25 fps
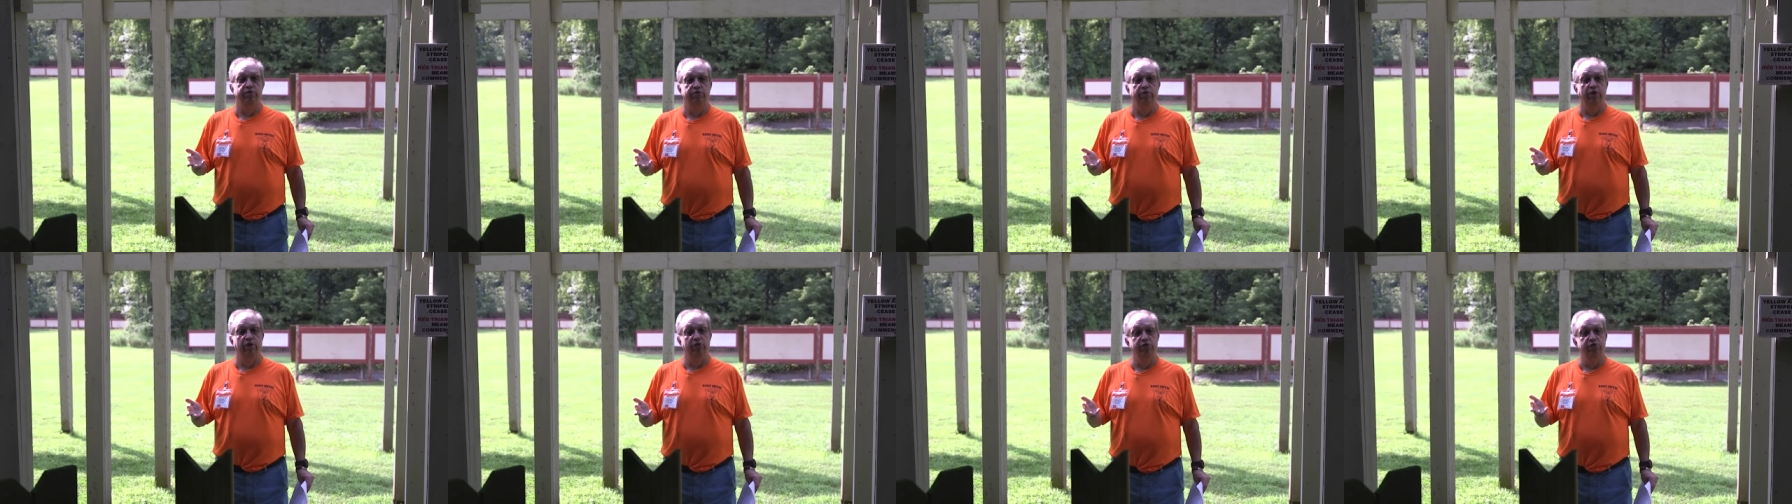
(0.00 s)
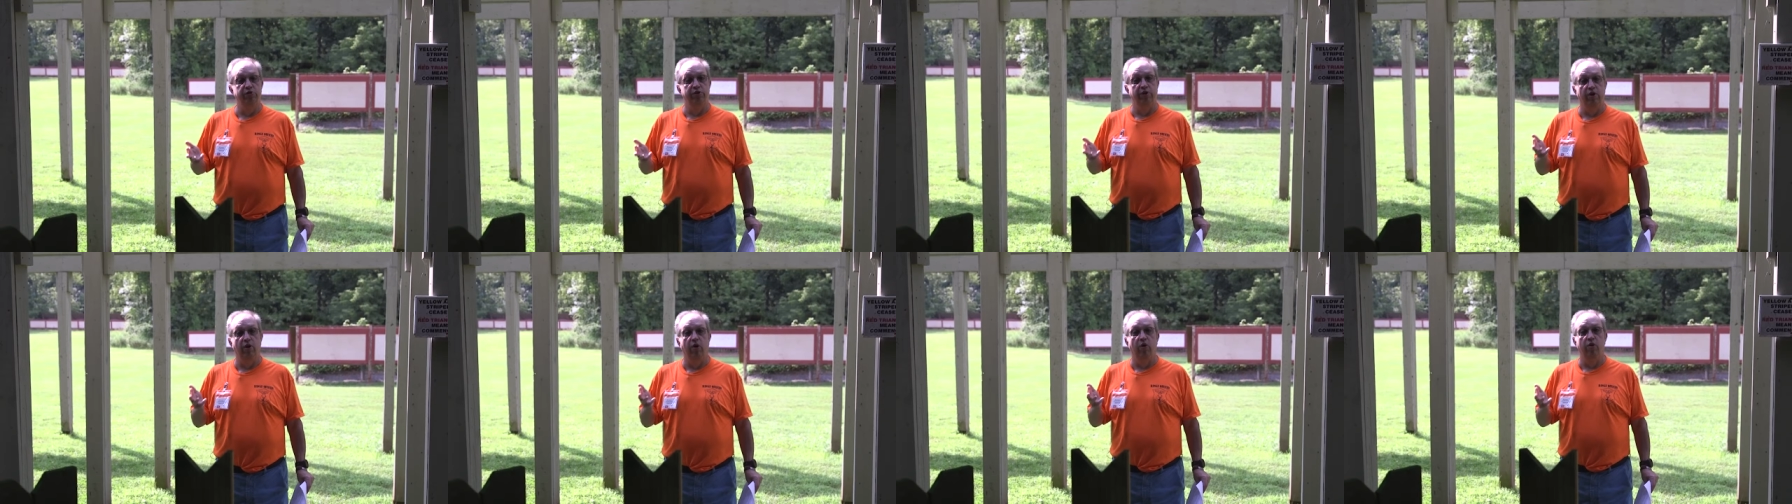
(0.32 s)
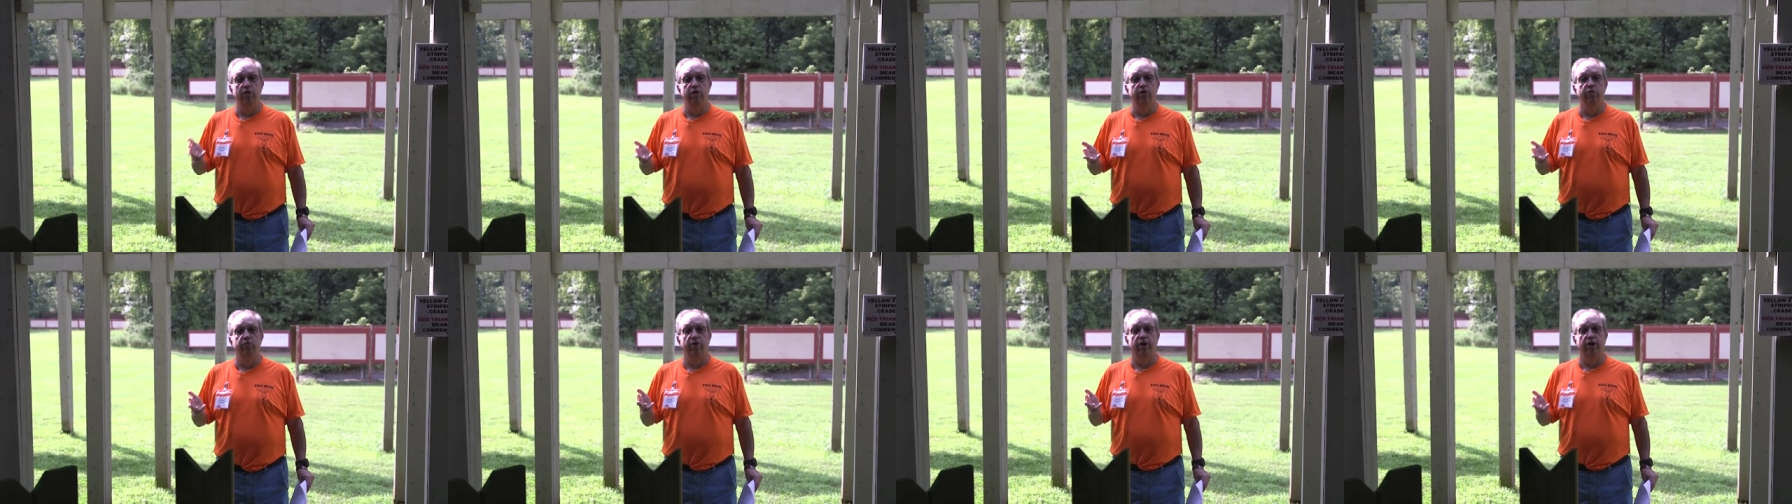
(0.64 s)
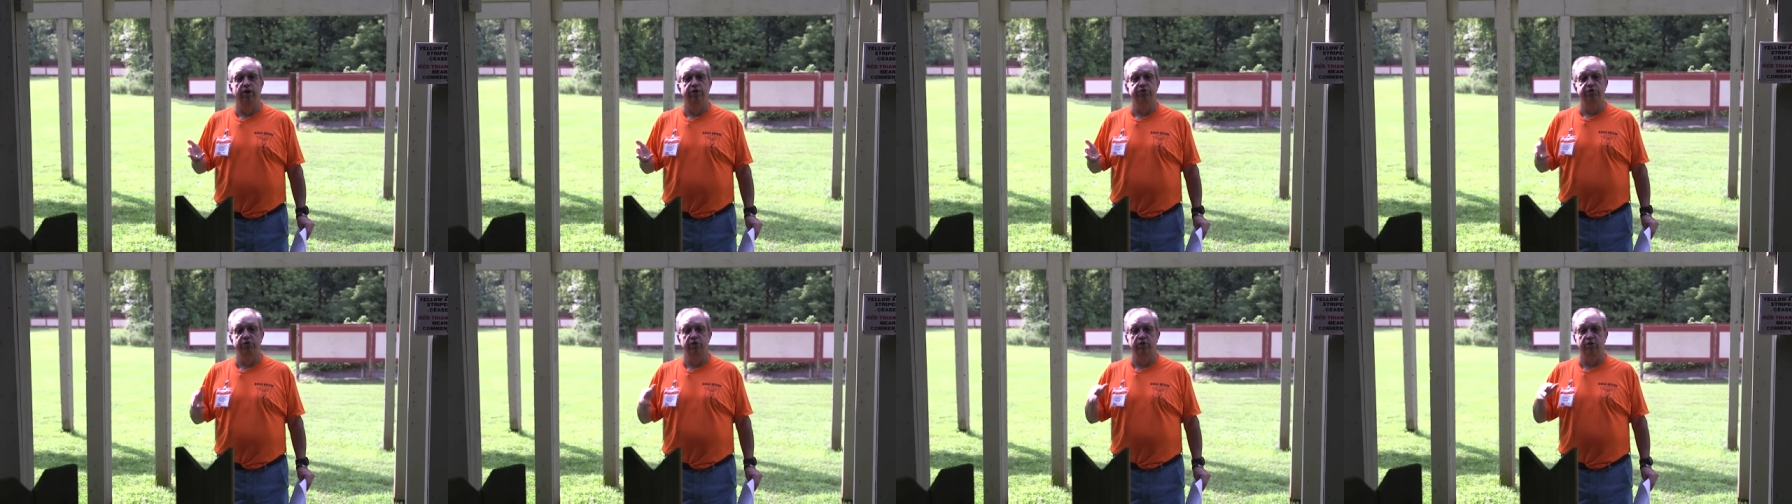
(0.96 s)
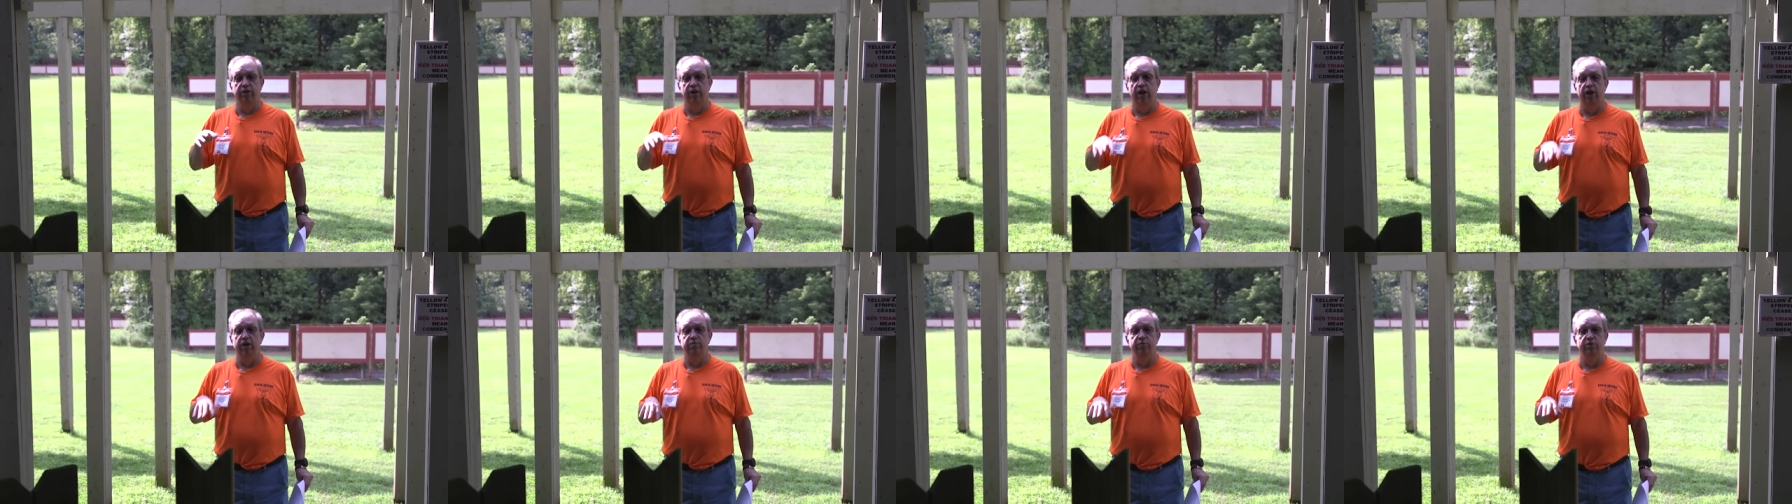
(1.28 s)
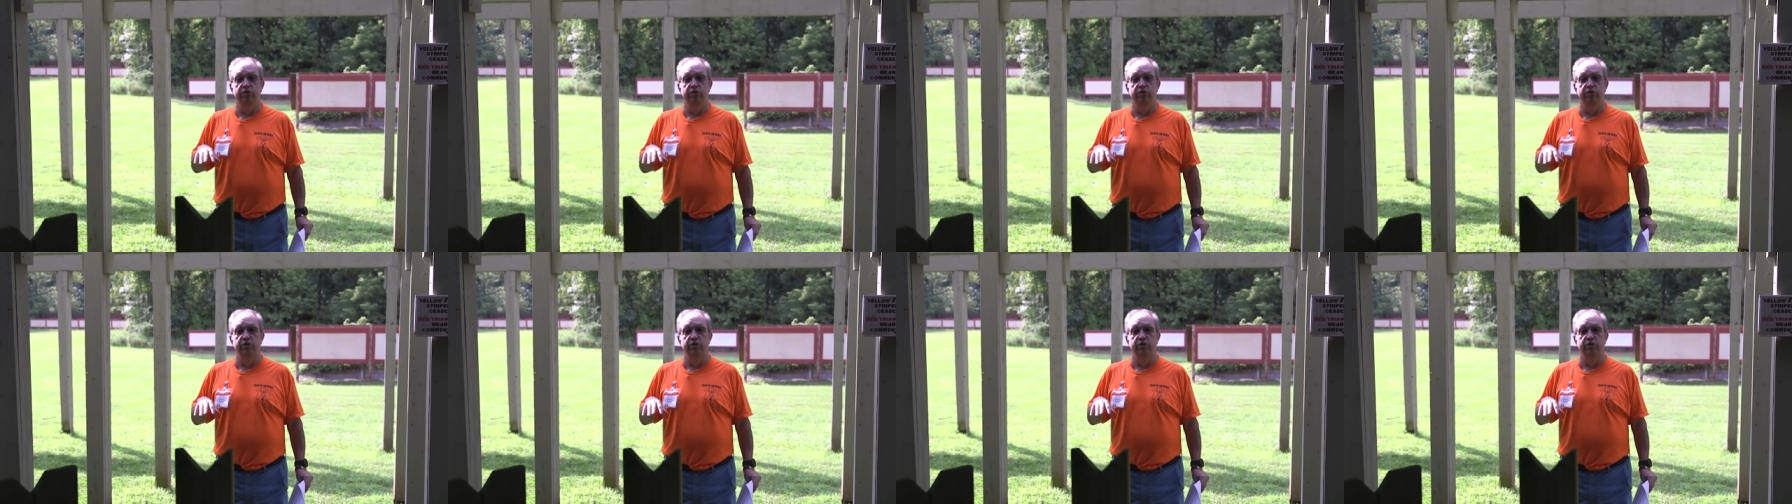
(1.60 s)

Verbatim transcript: Those are the only rounds that are allowed to